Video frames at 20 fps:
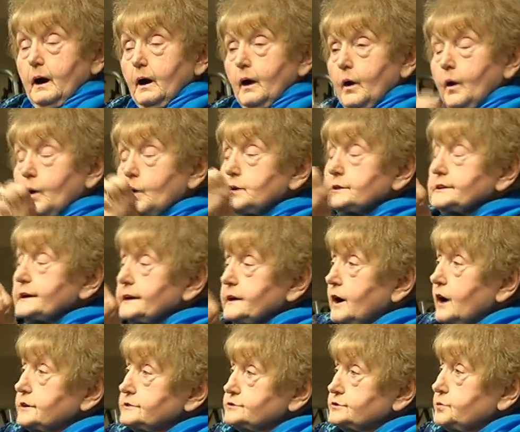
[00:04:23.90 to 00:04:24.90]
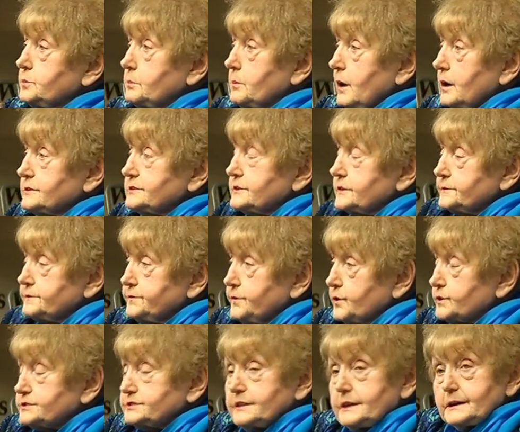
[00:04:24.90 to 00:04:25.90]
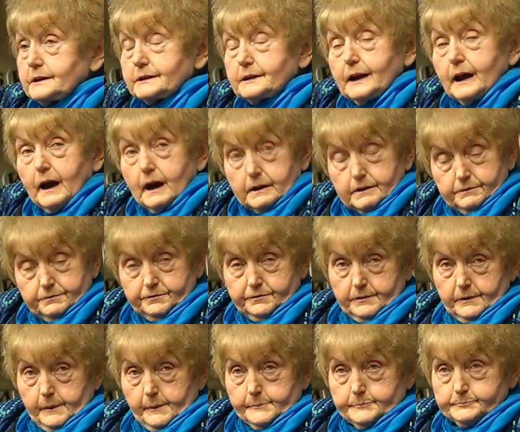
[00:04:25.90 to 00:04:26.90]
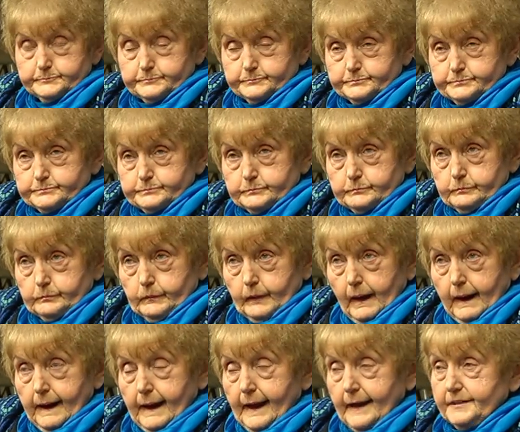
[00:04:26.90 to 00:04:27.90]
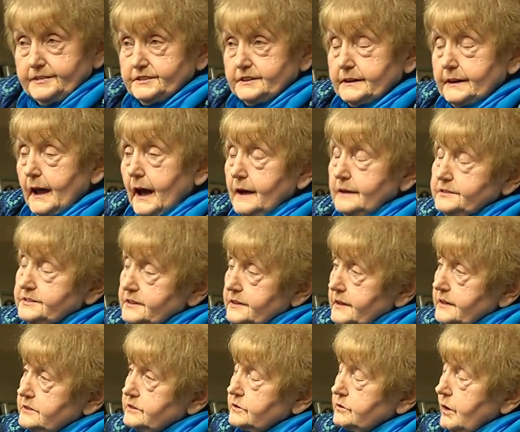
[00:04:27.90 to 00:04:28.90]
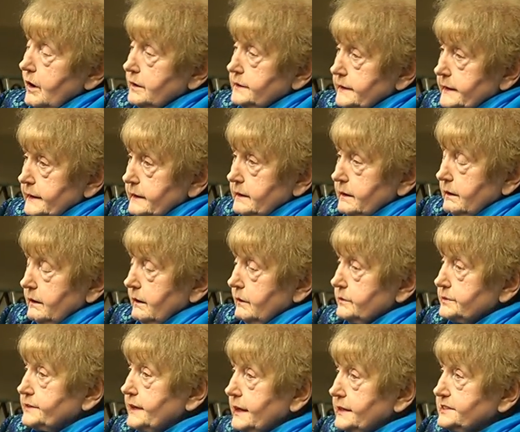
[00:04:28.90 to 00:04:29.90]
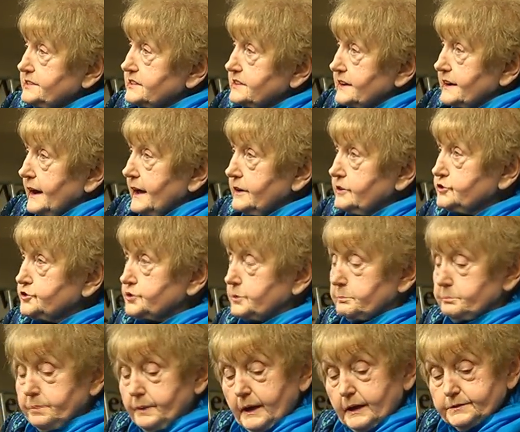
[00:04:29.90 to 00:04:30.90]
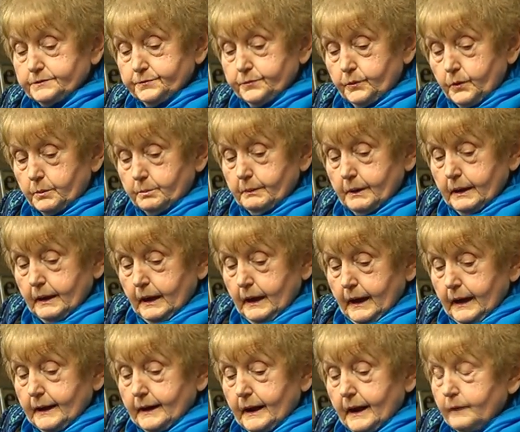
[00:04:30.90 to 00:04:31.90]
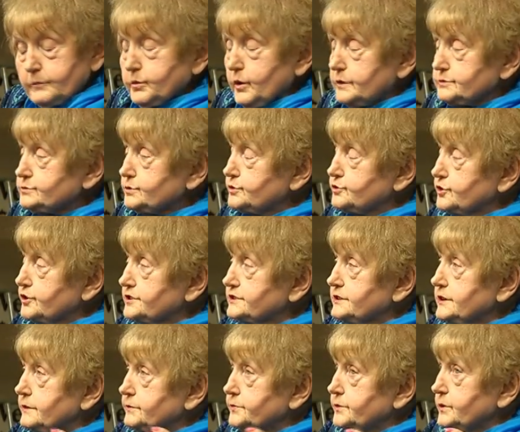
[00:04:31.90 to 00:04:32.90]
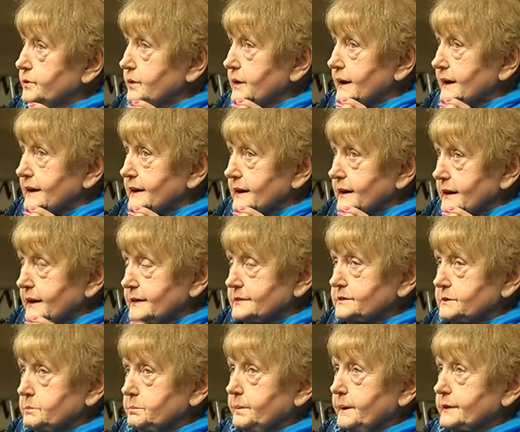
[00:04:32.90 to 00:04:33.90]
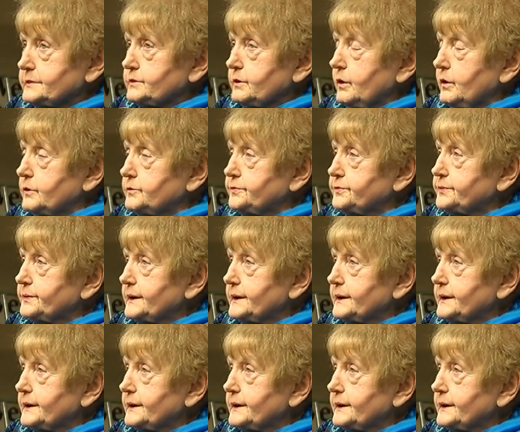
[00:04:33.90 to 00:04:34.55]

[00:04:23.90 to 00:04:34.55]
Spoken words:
Holding on to mother for dear life, as a Nazi is running on that selection platform, and I want to just give you a little bit of